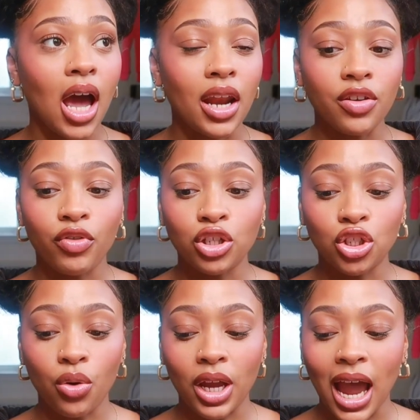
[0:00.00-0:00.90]
not even
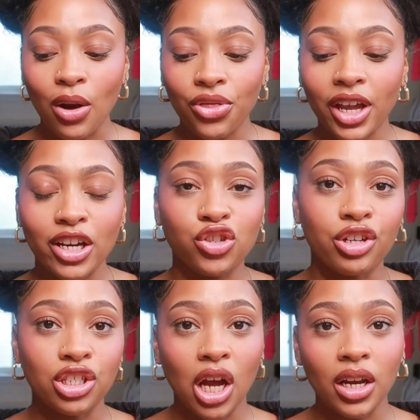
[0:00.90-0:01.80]
joking. I don't think I
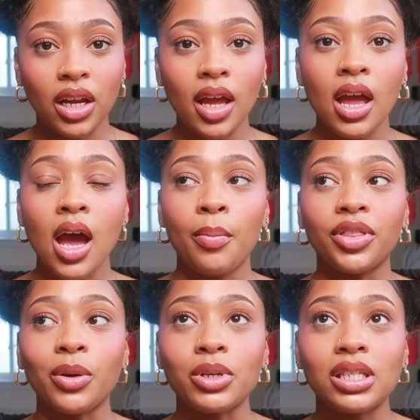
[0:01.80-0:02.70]
screenshotted it,
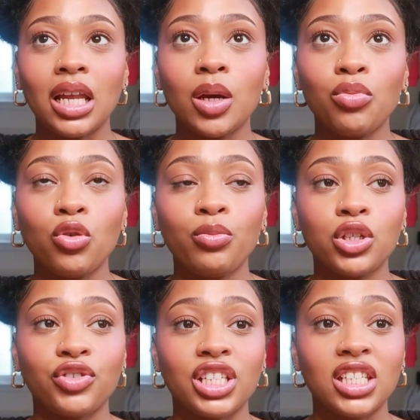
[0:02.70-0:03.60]
but they were selling moon
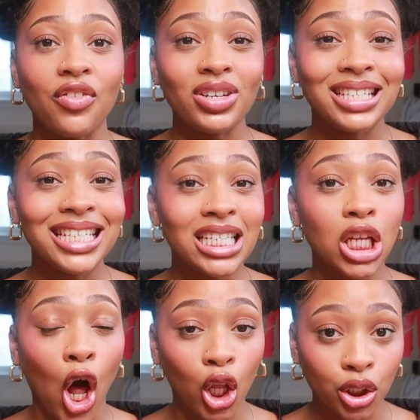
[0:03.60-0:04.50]
boots for
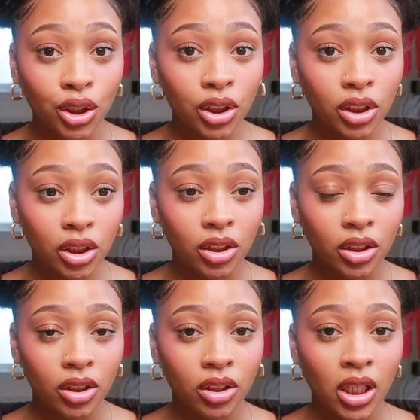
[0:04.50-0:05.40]
$17.
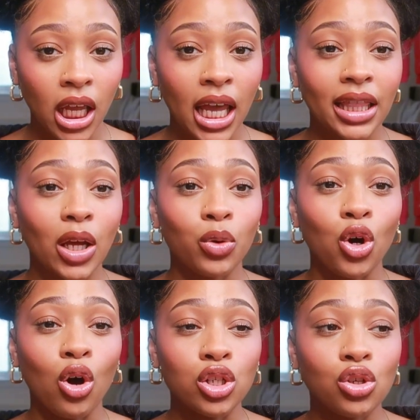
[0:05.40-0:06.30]
They were
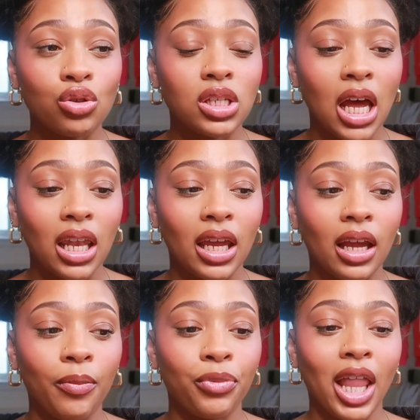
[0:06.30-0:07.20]
also
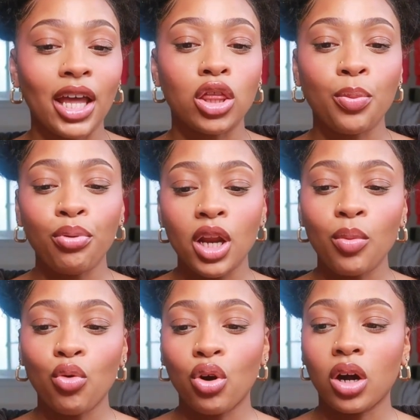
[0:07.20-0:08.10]
selling like the pretty
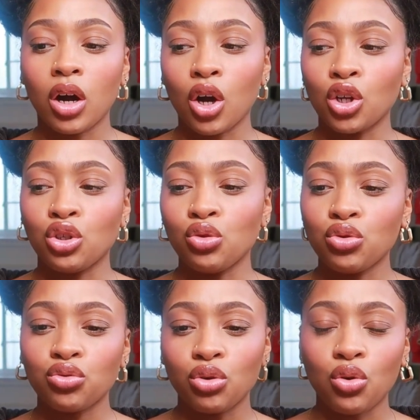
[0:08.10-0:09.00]
more
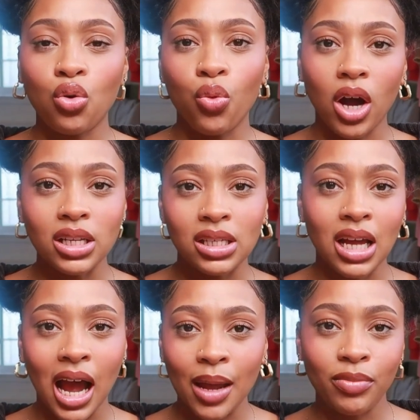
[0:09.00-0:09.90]
usual ones,
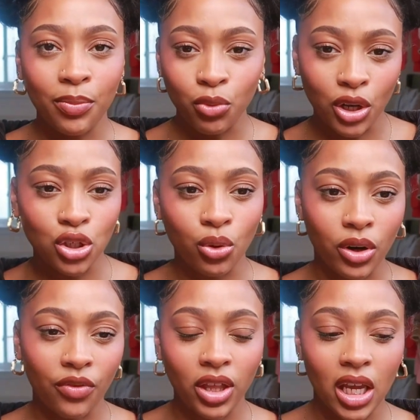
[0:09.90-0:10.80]
the hyped up ones or
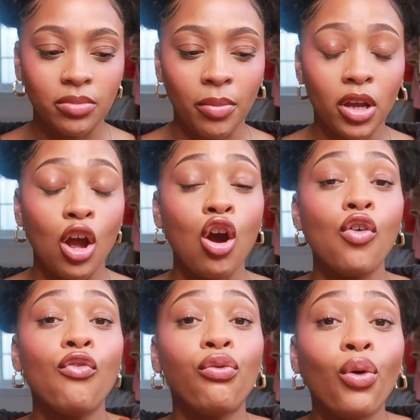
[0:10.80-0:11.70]
whatever the case might be,
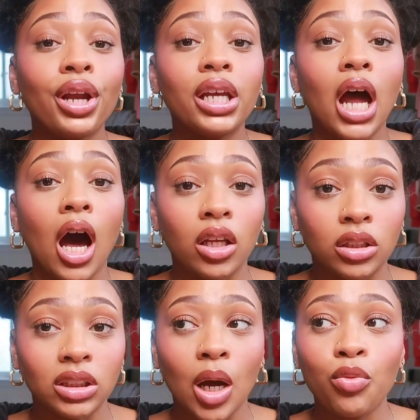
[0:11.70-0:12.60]

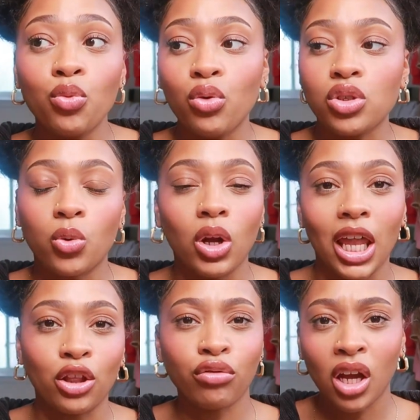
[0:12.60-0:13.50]
$40. Now moon boots are what,
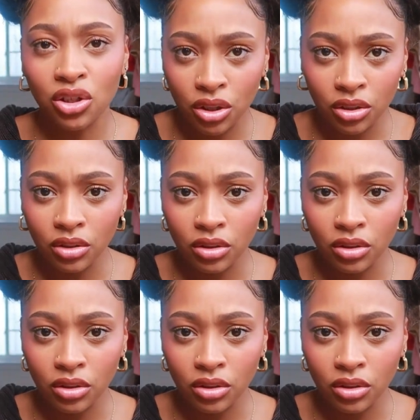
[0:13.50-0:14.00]
like 300?